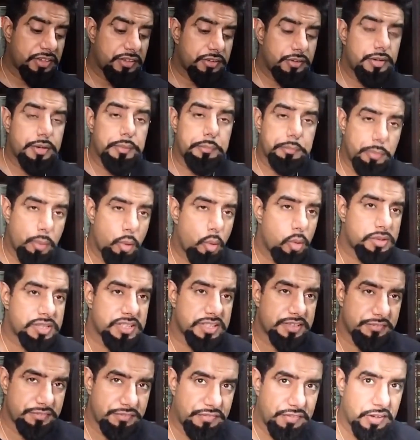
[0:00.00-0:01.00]

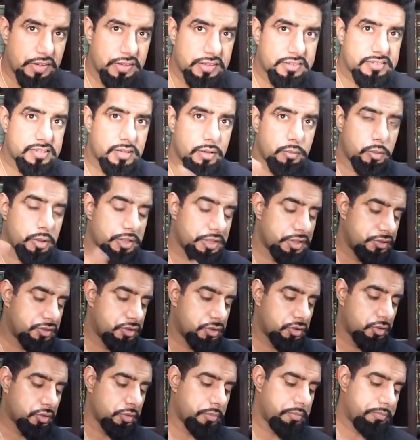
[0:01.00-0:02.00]
important verse, I want you
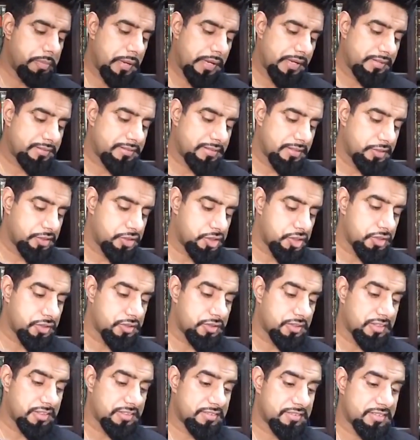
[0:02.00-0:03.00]
to pay attention
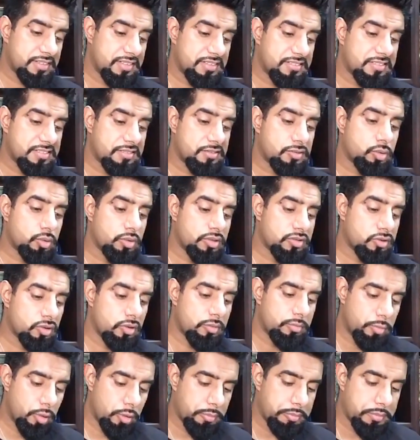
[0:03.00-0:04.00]
to this. This is Surah
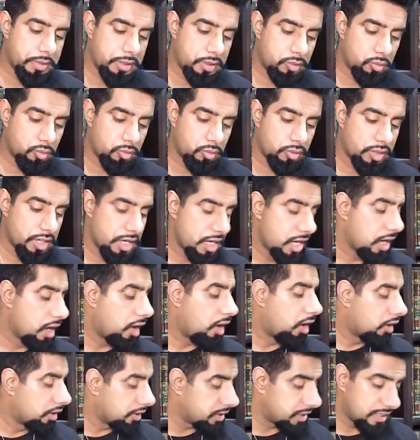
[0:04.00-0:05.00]
Al-Mu'minun
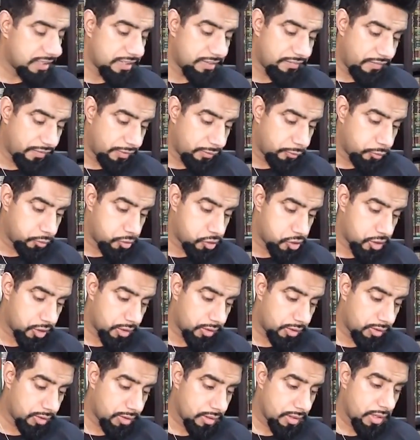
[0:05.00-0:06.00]
on
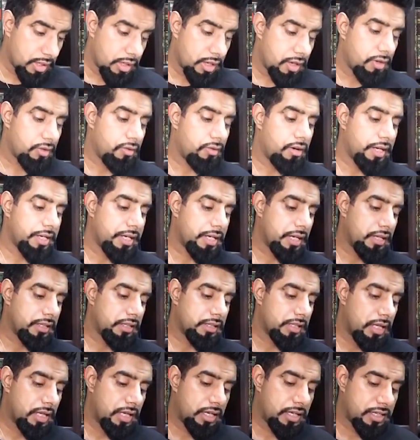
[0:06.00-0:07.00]
evolution, right?
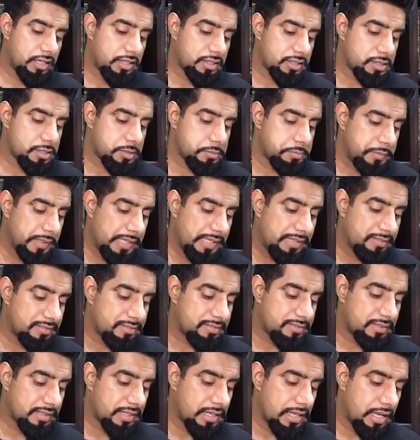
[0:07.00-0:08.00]
Allah
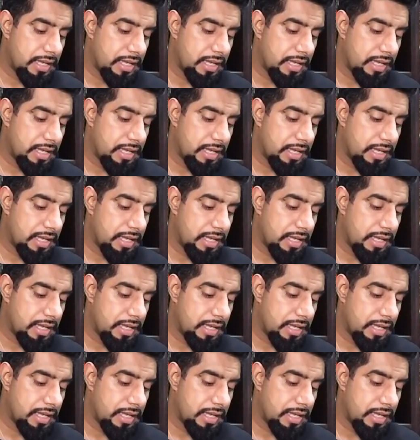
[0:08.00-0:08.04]
speaks,